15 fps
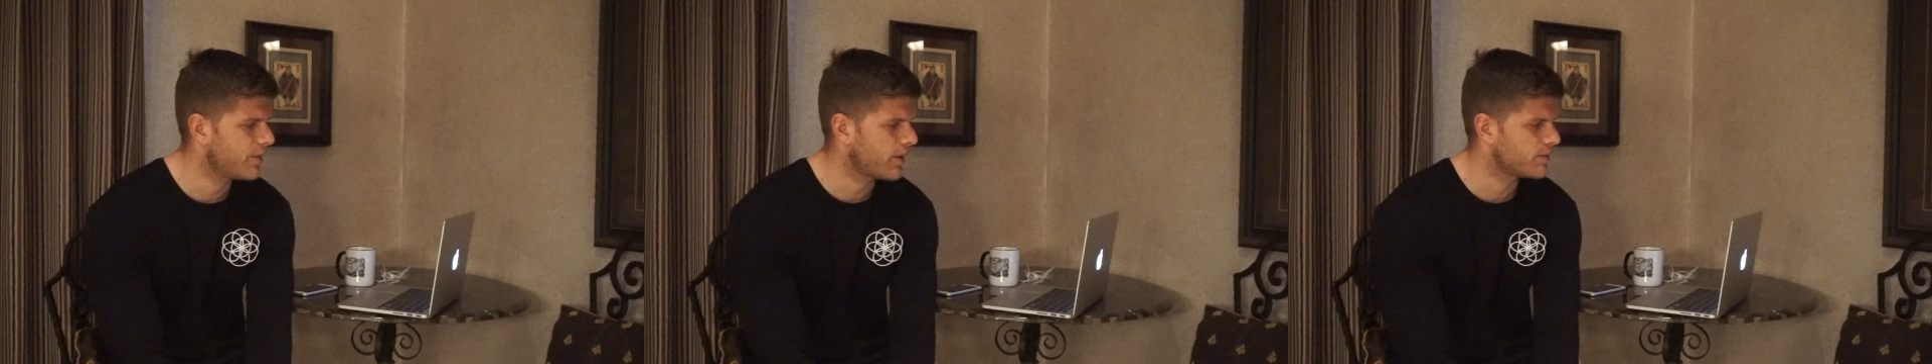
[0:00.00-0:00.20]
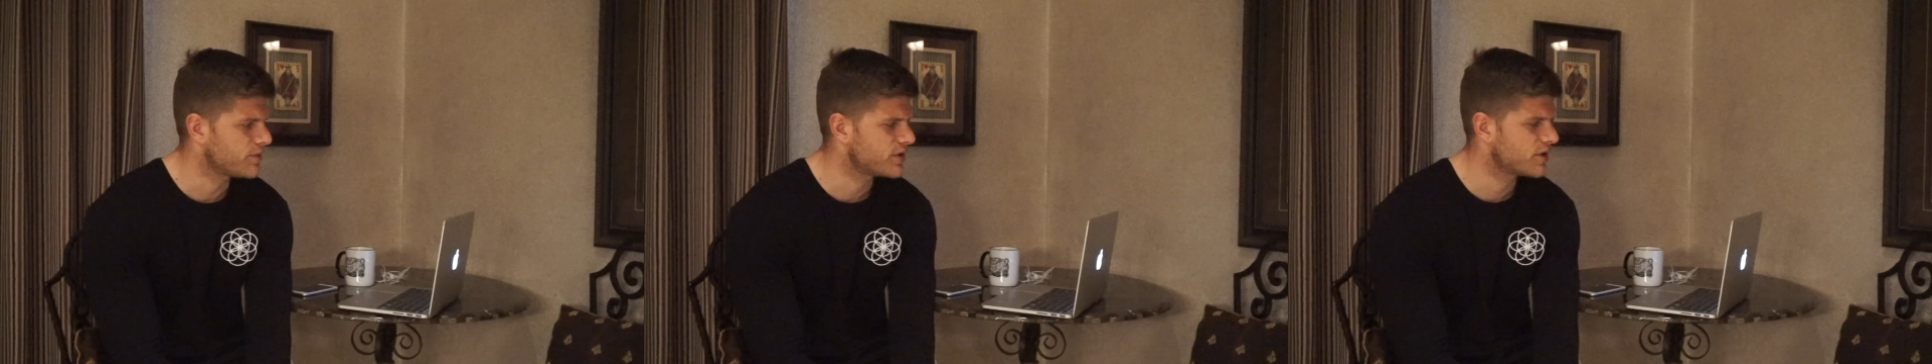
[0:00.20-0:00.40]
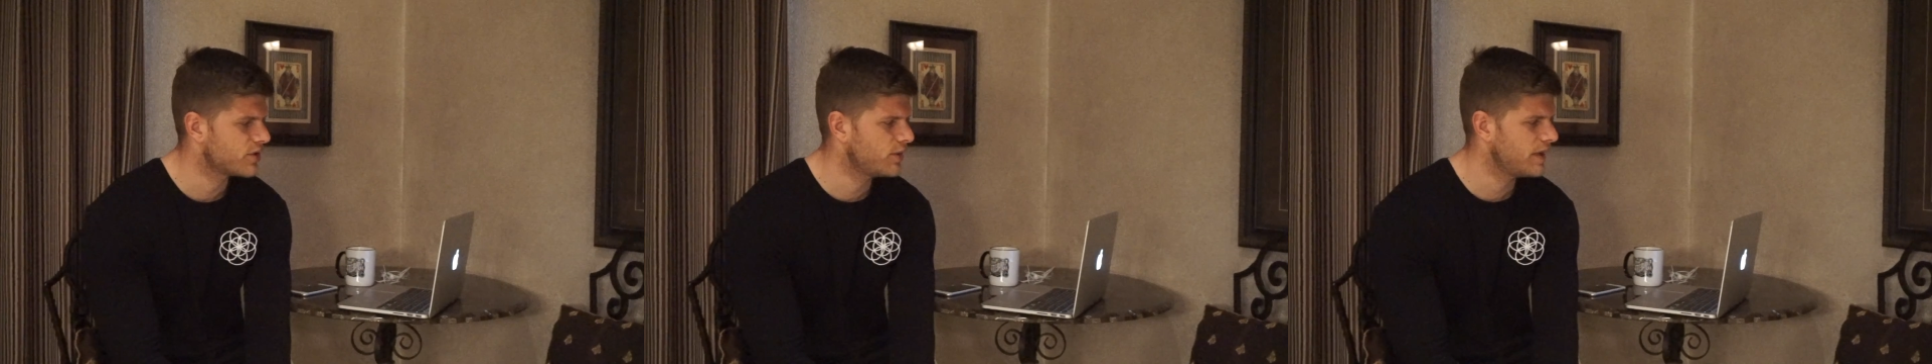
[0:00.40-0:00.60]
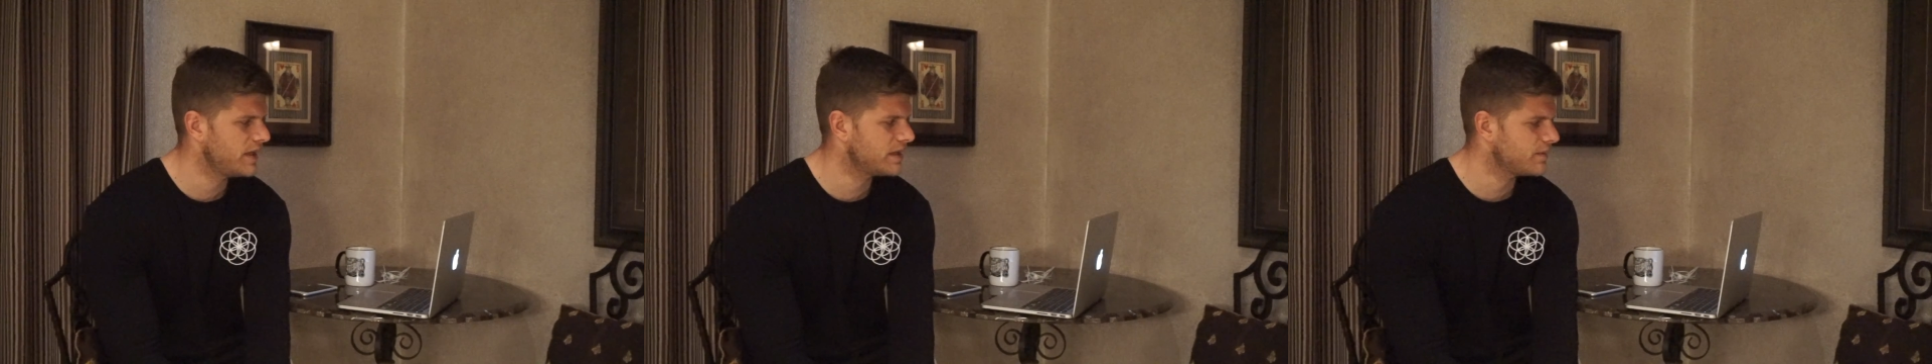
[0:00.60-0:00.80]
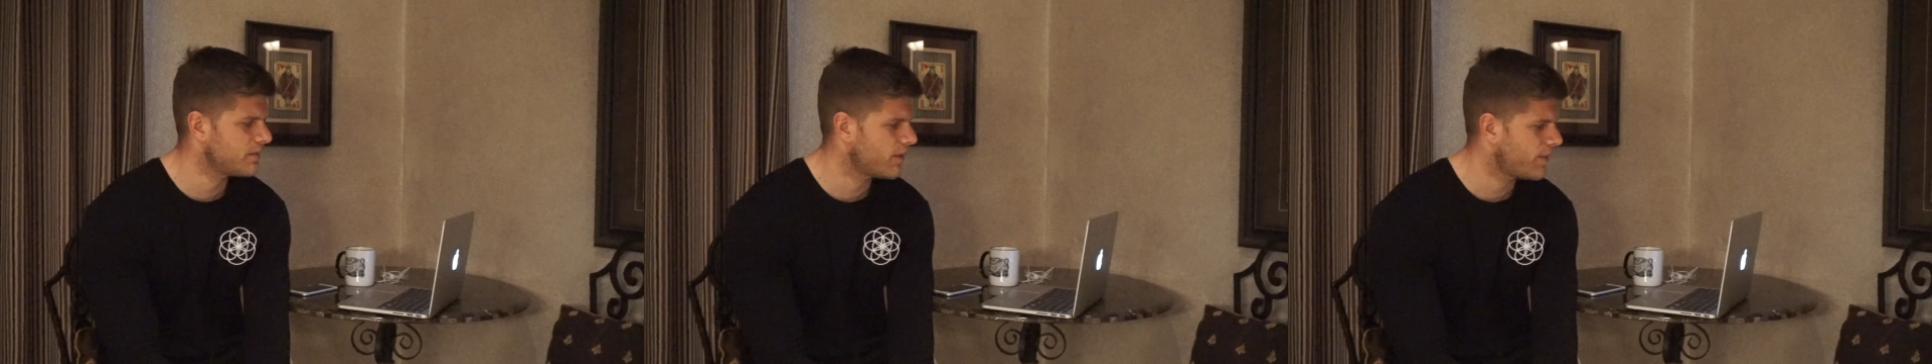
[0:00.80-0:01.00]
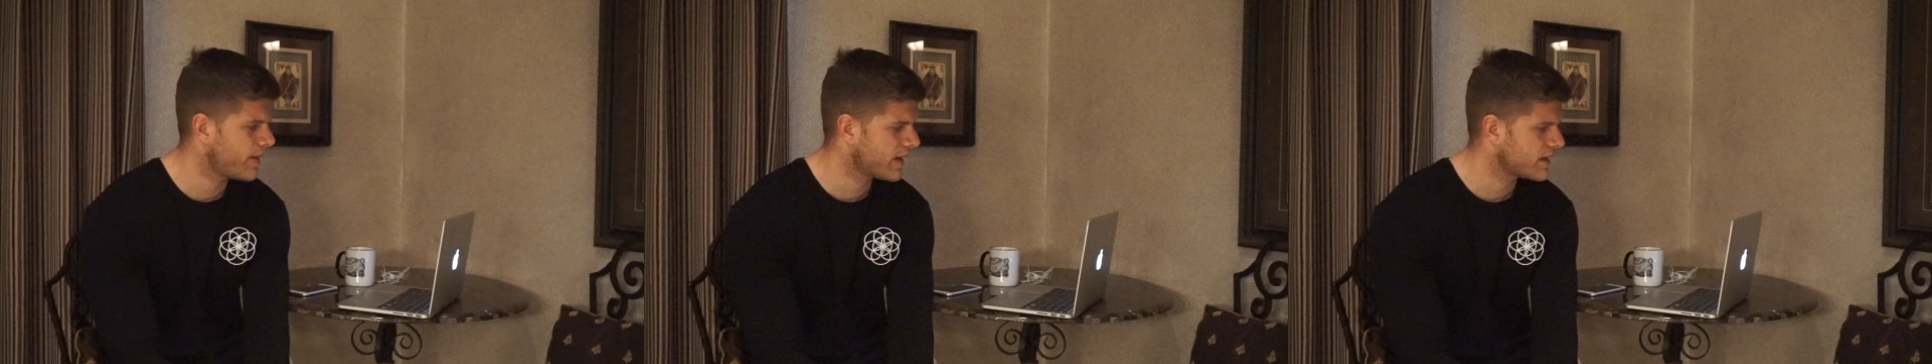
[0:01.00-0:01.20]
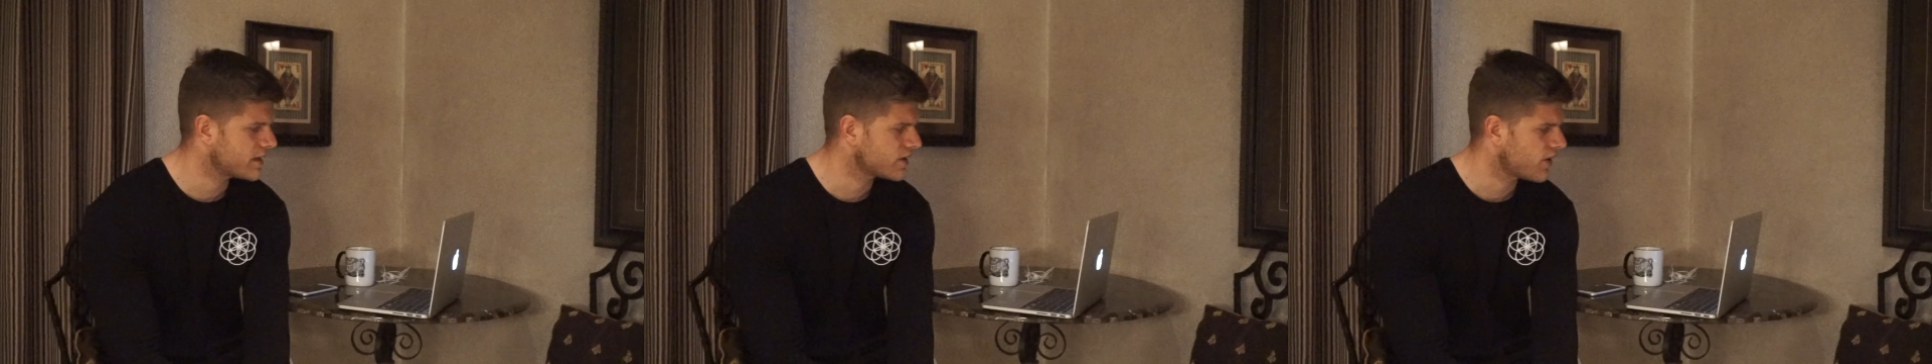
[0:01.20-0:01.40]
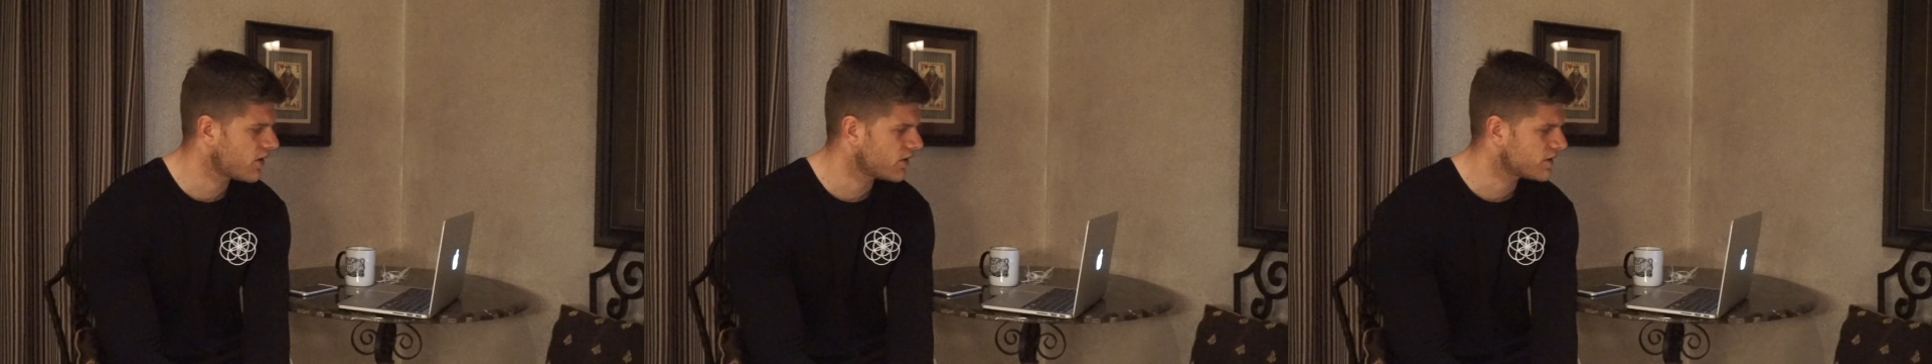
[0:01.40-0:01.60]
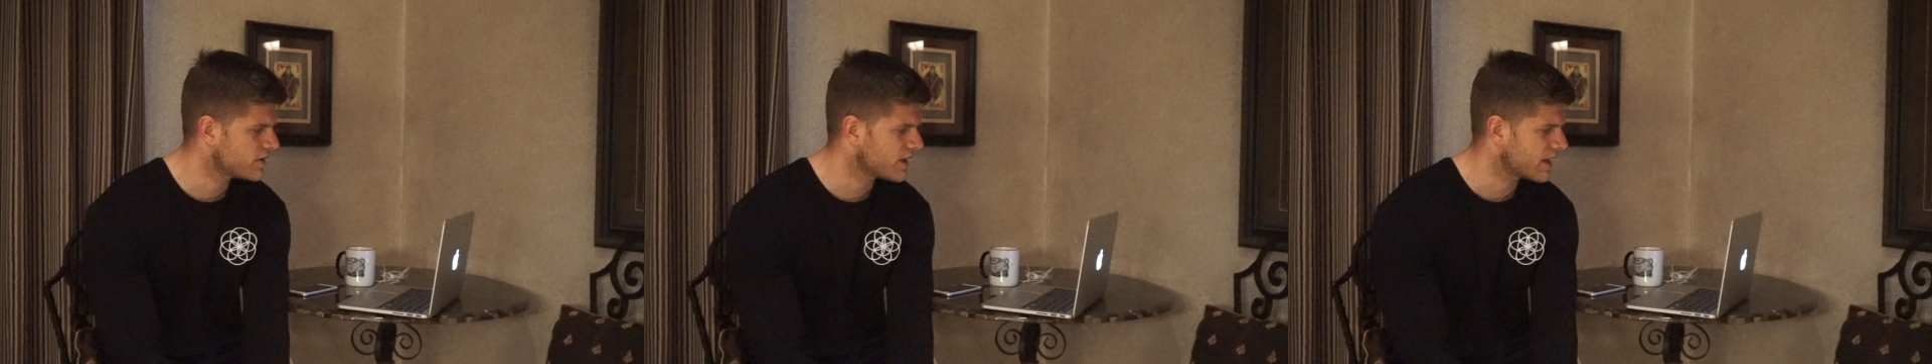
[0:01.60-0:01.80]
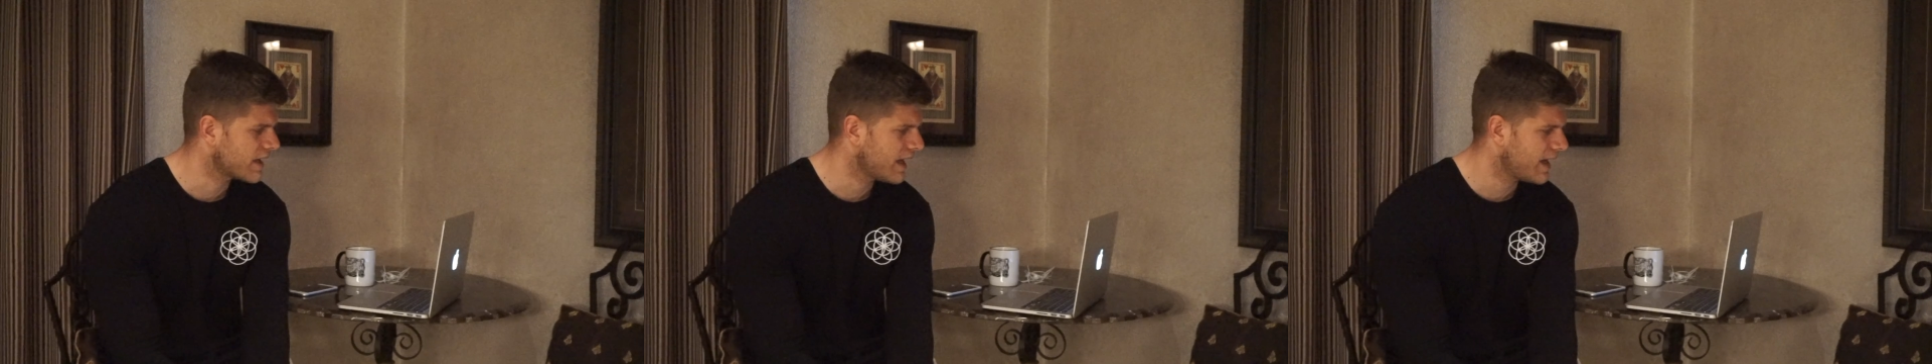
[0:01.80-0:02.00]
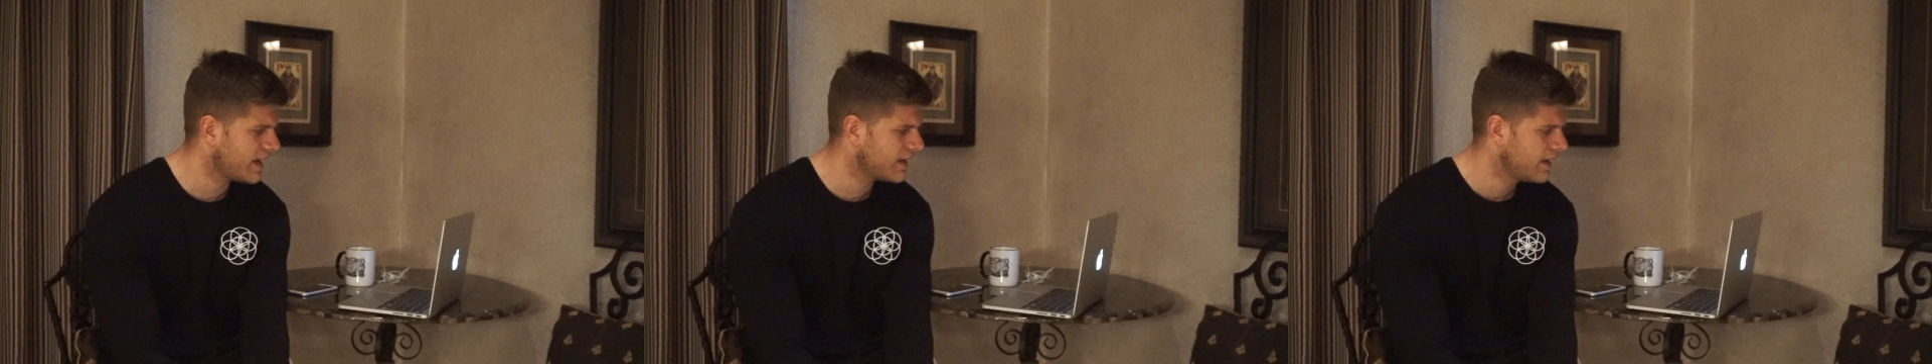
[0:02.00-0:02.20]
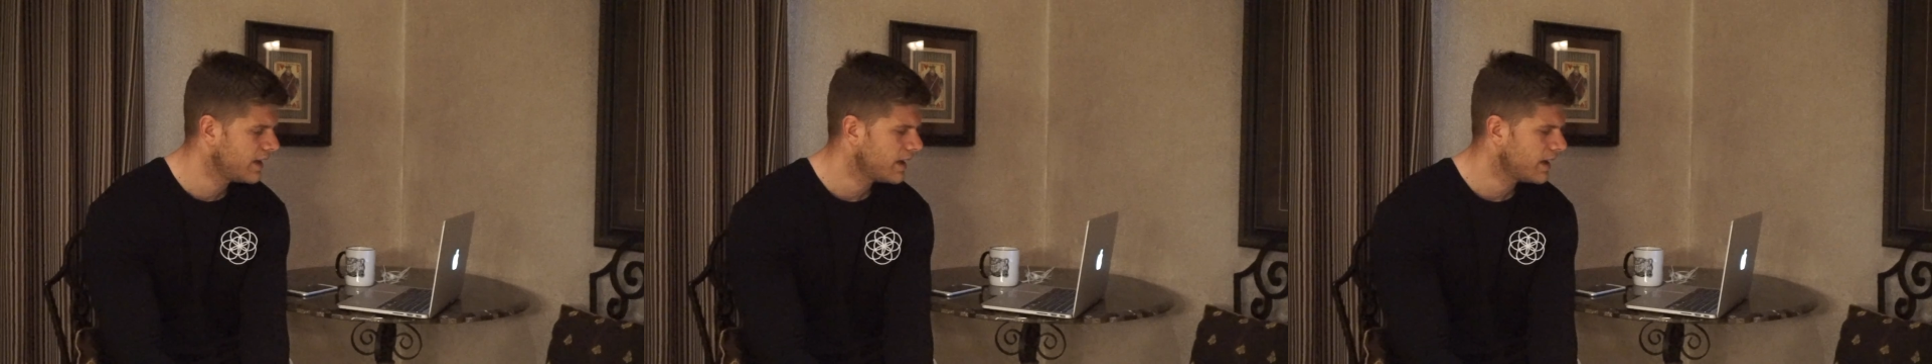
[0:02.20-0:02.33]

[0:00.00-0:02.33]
I'm squeezing my back as hard as I can,